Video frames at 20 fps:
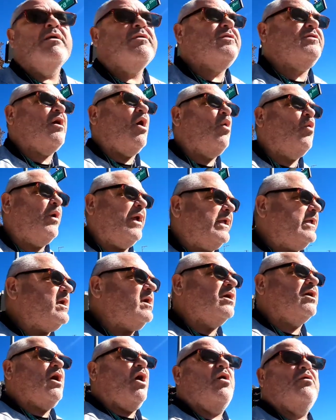so we
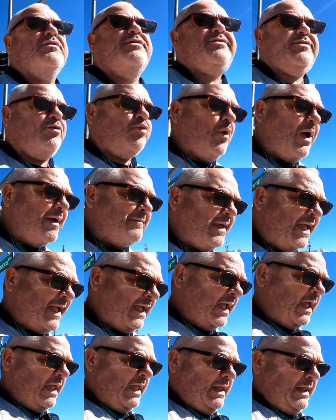can go
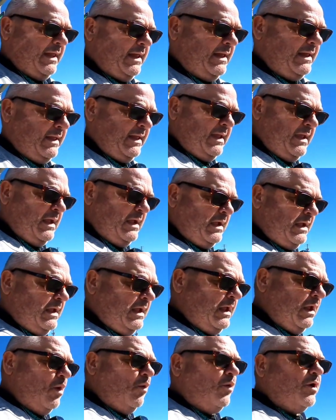swimming,
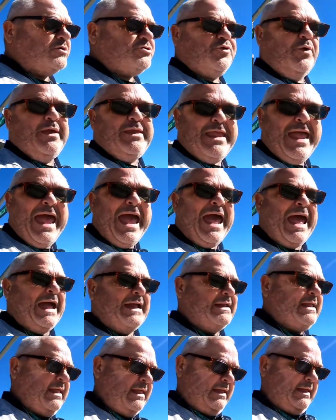which we
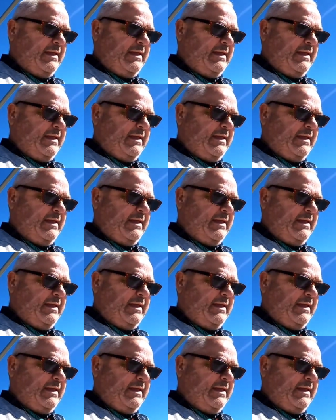did,